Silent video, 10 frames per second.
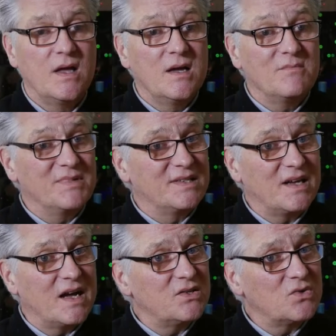
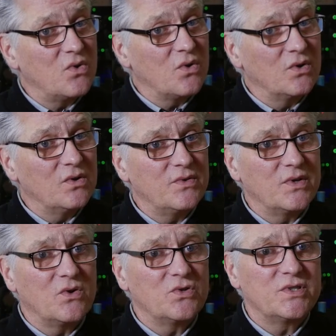Besides coral,
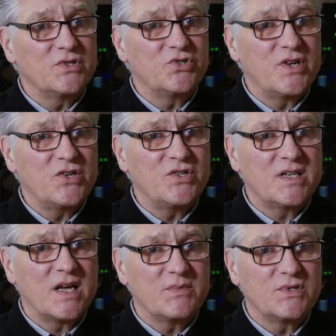the ocean's changing
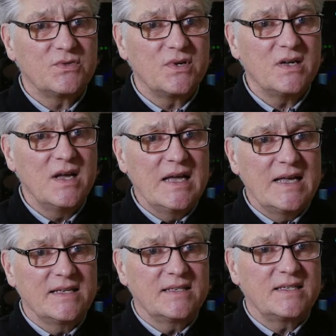chemistry
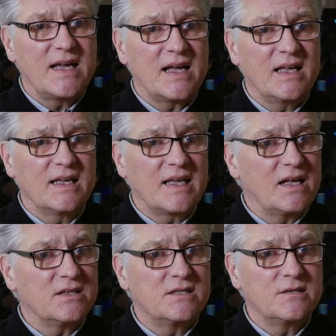is attacking
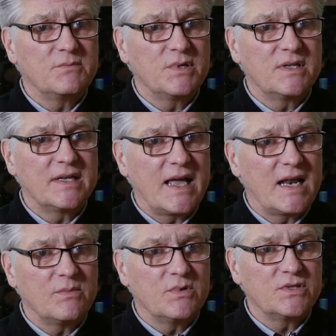calcium-building
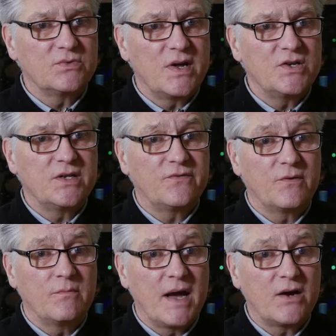animals ranging
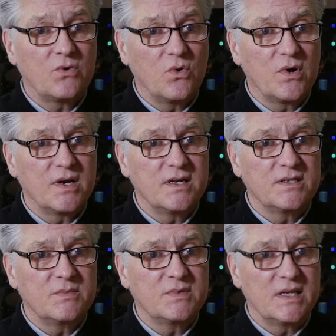from
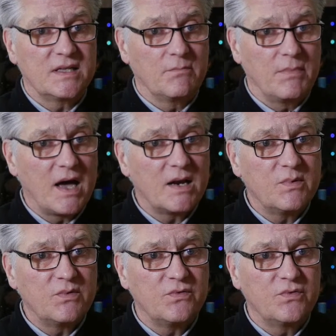microorganisms at the bottom
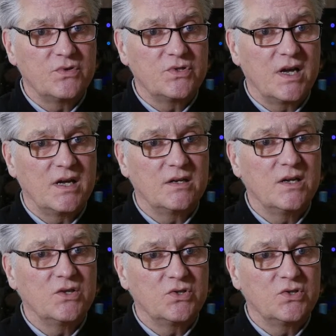of the food chain to